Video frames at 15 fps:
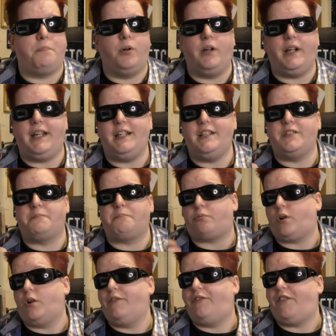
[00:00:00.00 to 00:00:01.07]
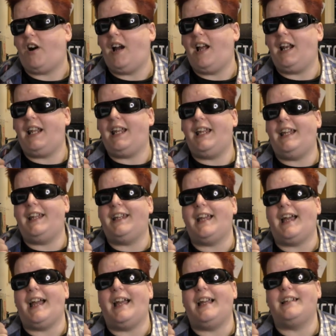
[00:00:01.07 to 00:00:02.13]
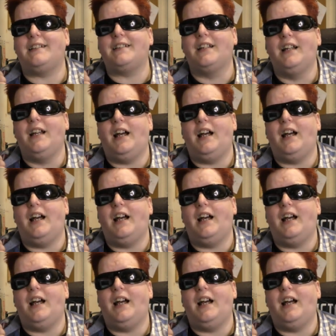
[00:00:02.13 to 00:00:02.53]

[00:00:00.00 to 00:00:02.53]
put his profiling and